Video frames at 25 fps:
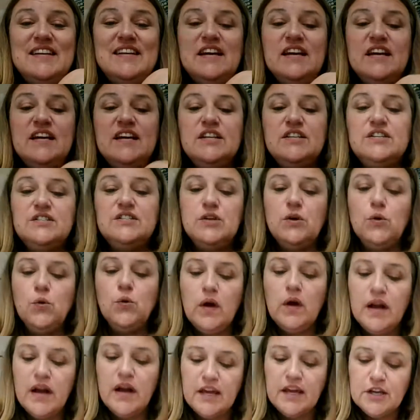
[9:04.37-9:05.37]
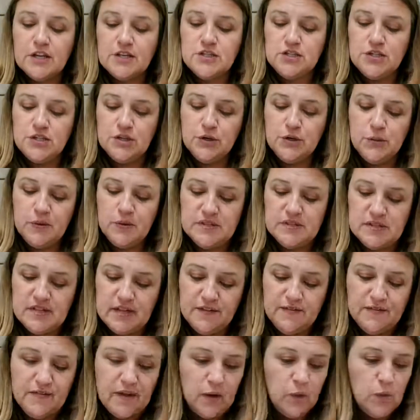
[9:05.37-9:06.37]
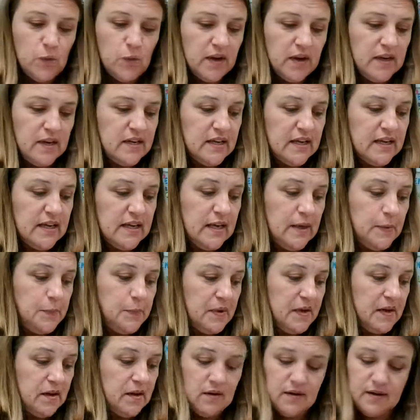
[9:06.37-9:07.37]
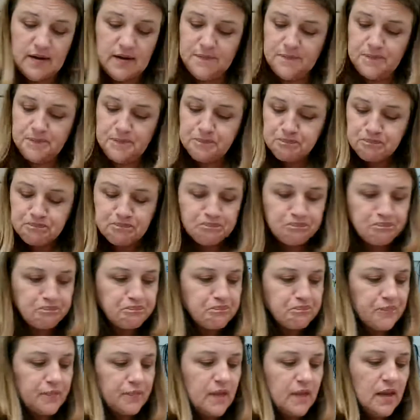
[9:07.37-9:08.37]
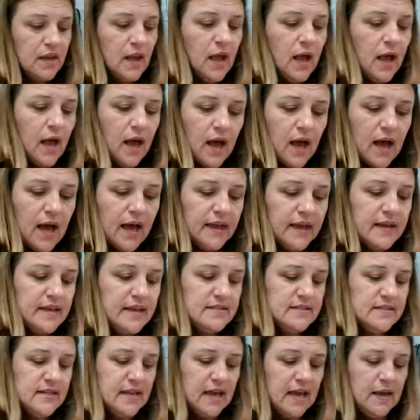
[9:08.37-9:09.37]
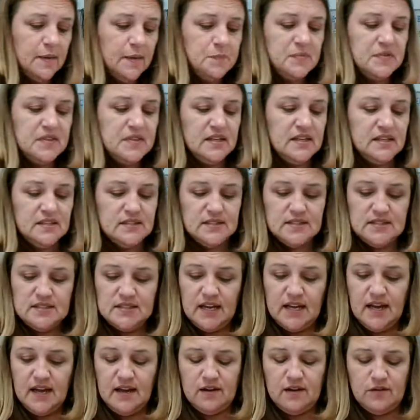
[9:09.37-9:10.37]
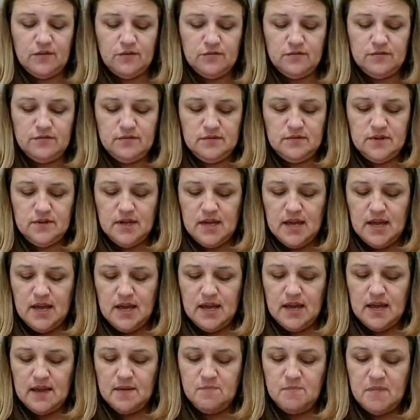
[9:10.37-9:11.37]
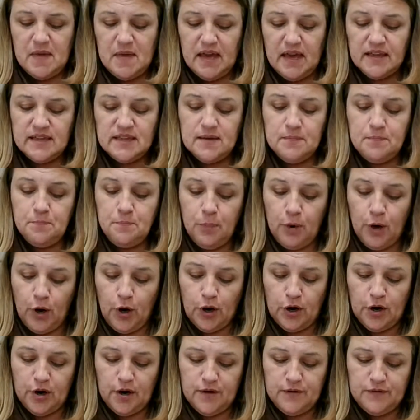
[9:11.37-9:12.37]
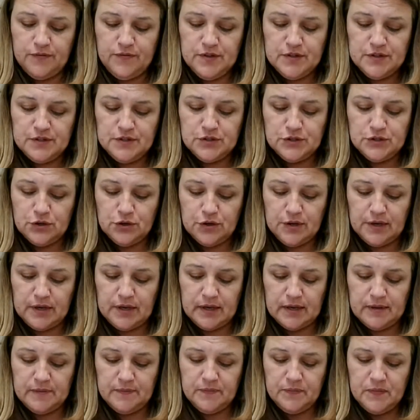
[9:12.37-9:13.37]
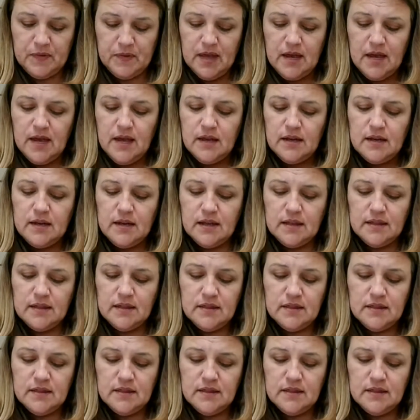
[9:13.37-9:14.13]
So what I could do is, if I wanted to keep it on, I could tape these down and make them part of the circuit. Now,